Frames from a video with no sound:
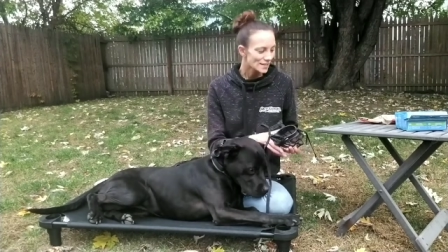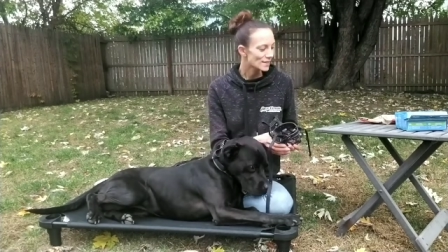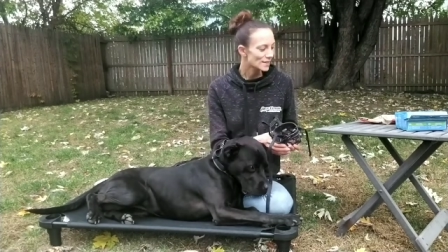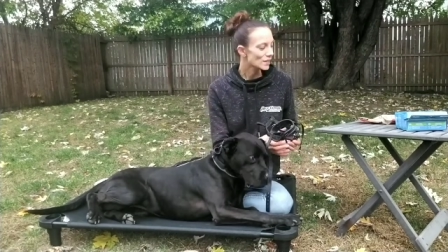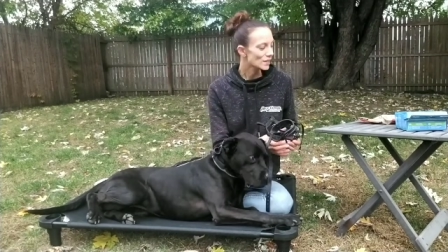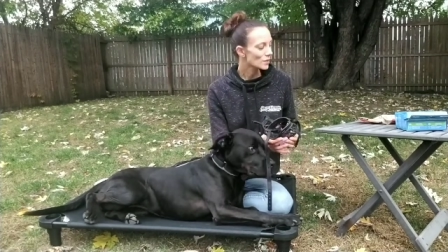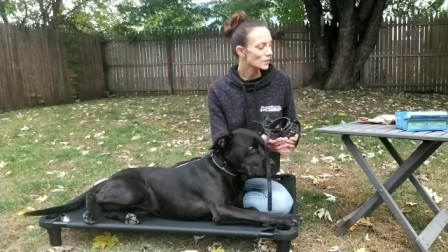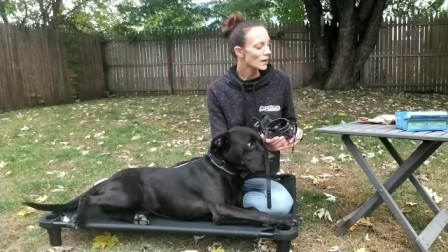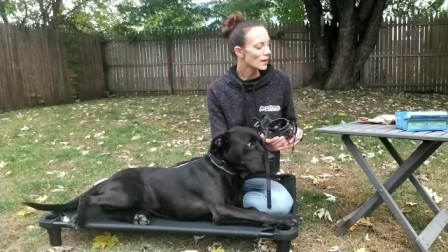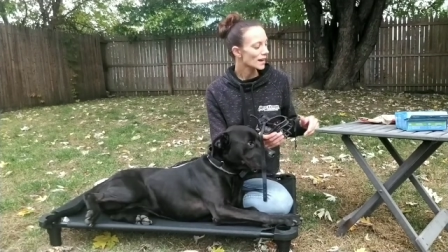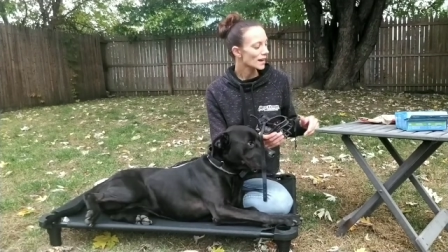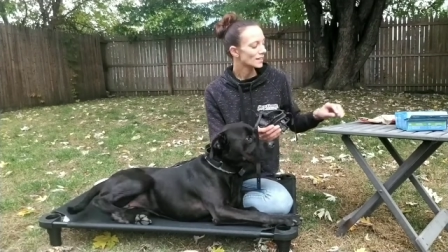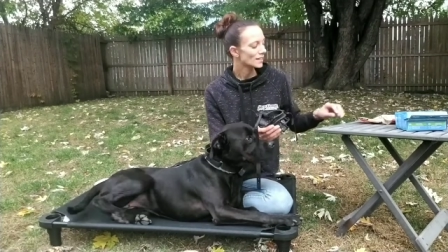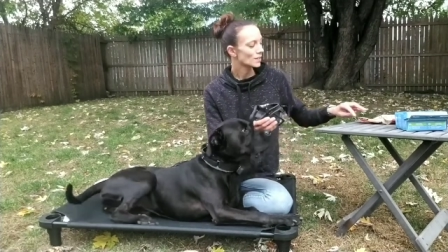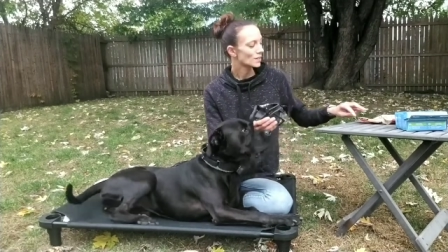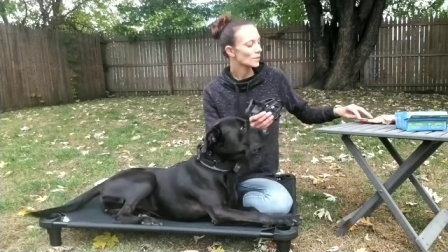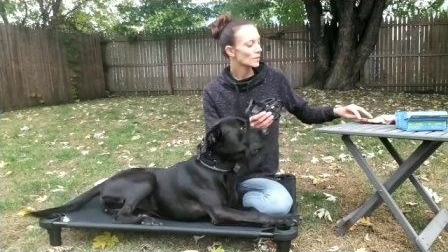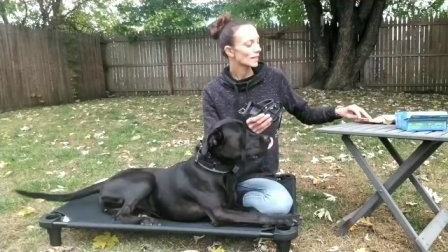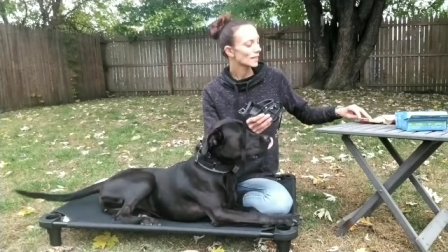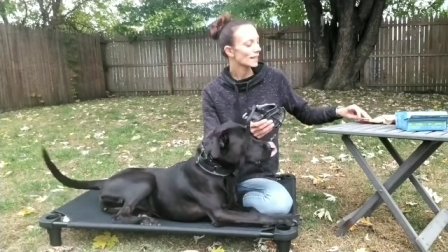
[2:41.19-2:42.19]
So you want to
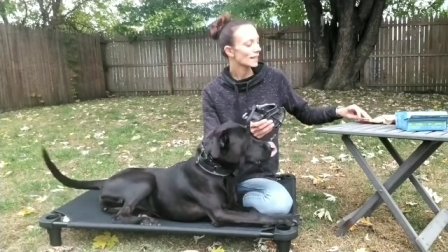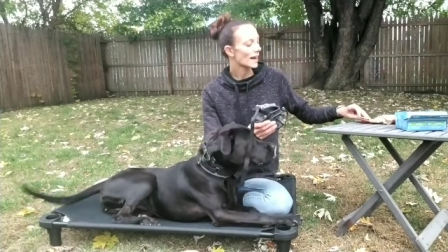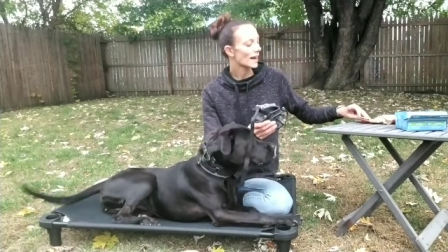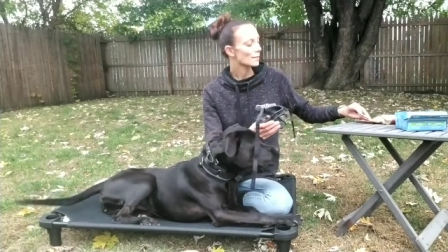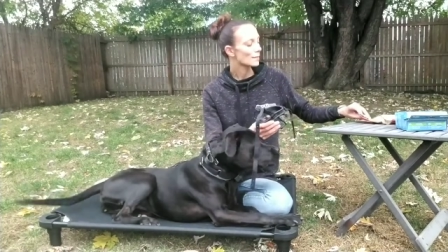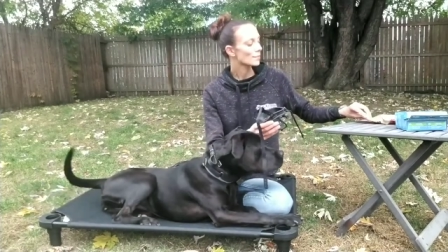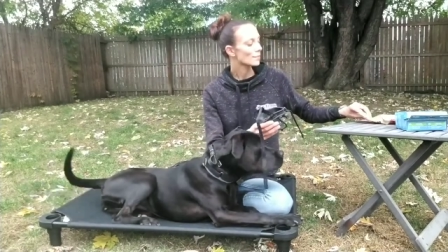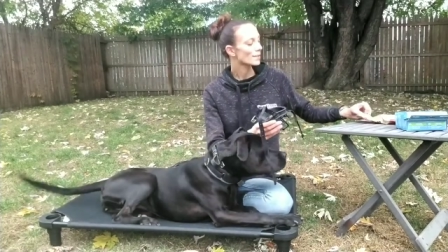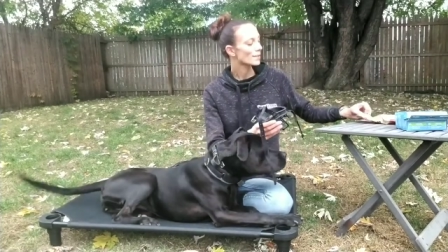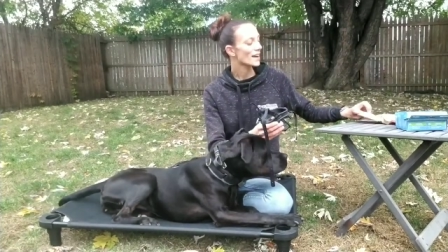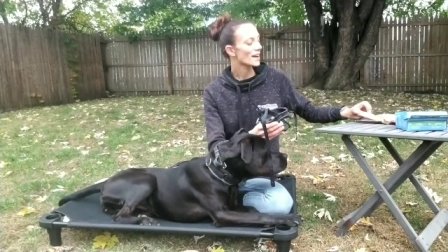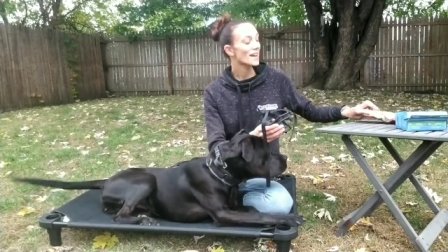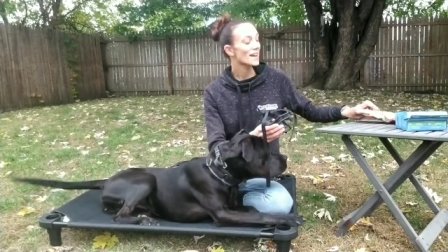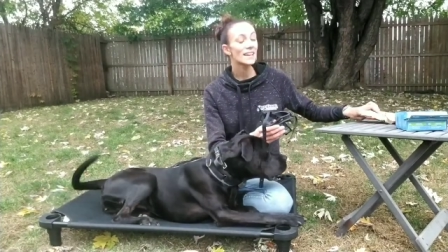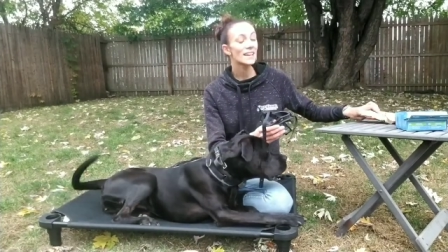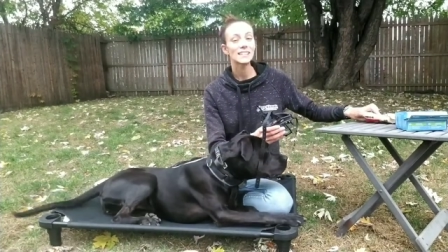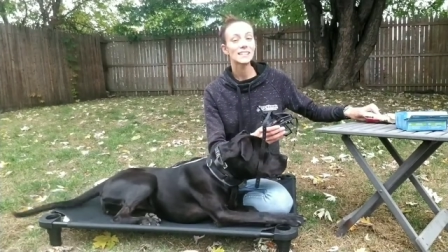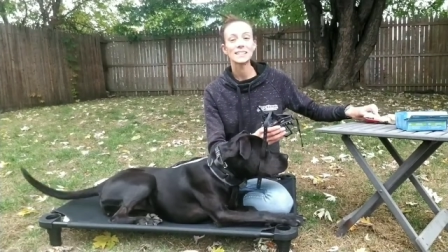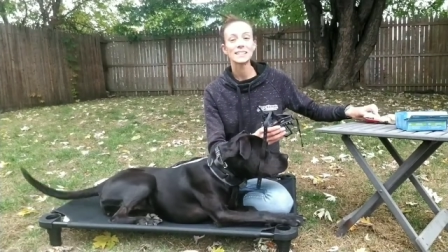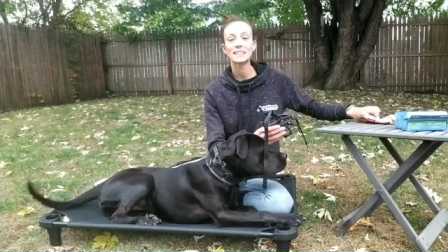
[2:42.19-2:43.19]
do a lot of
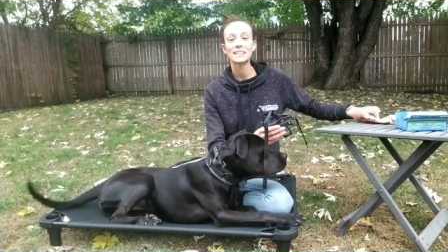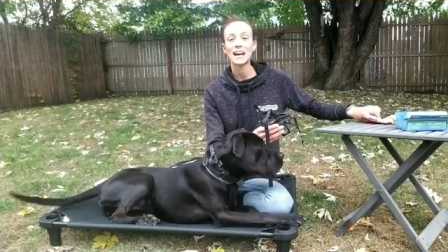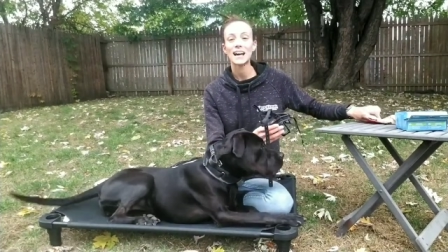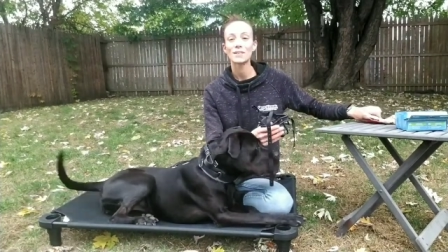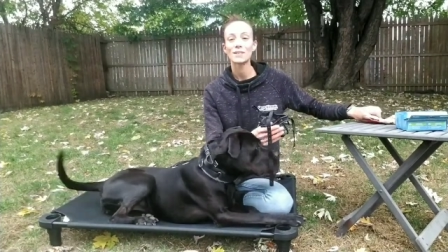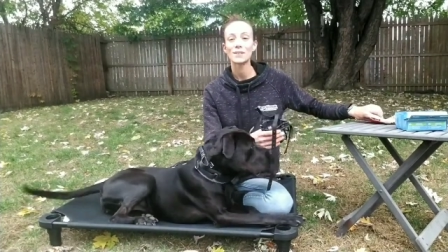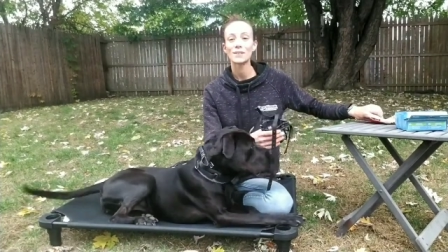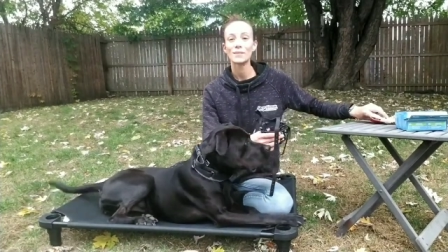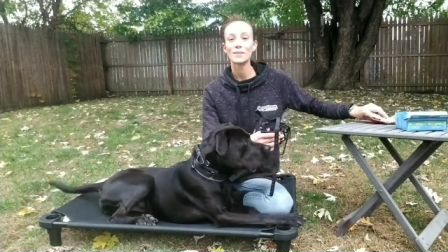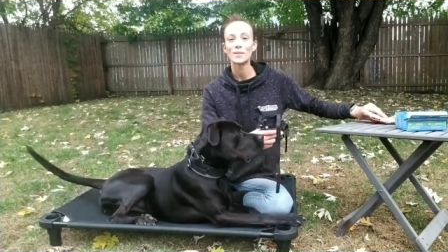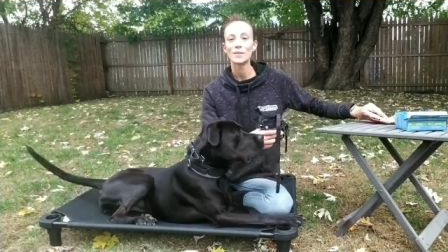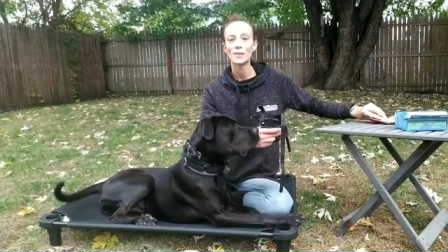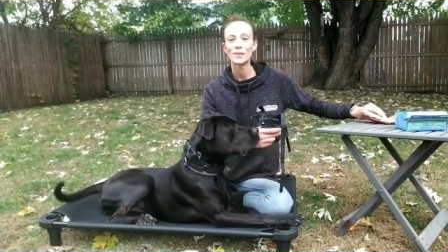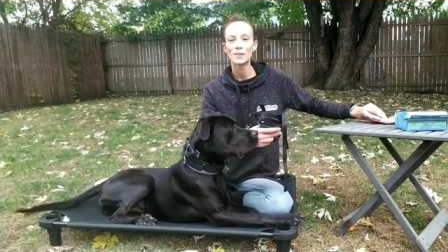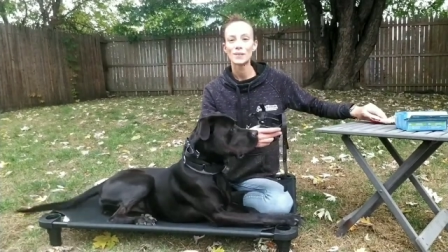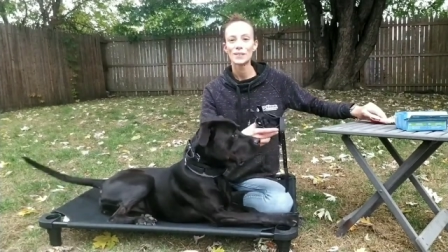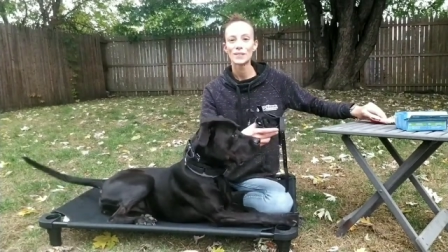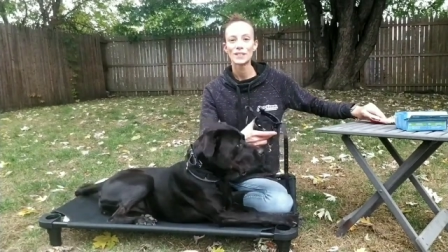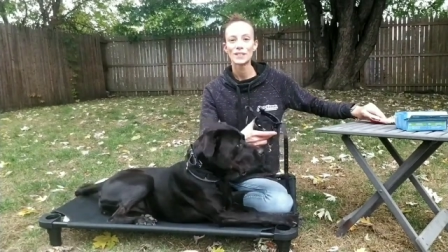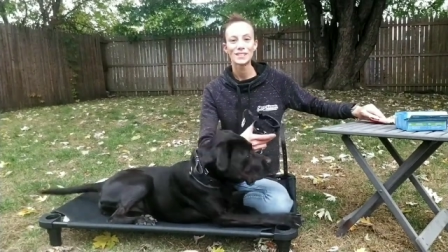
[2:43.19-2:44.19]
praise, a lot of
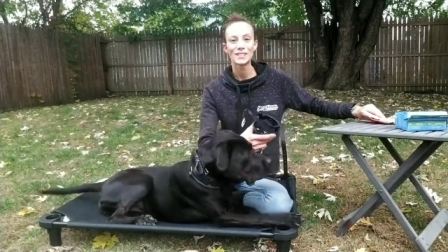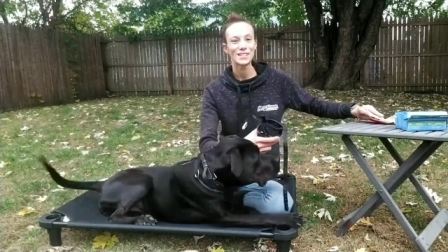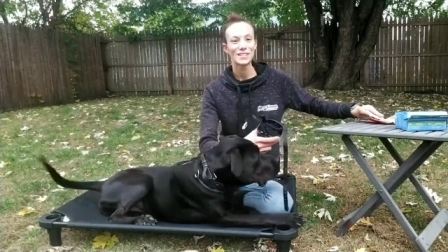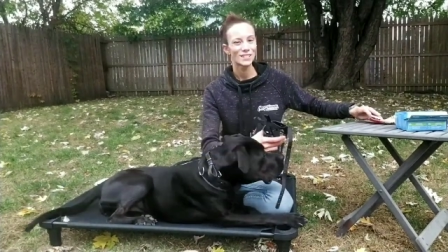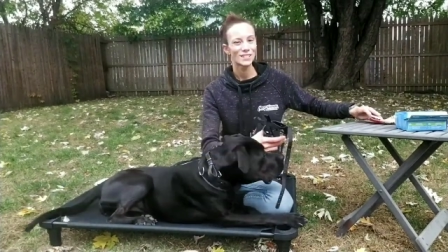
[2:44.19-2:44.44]
reward.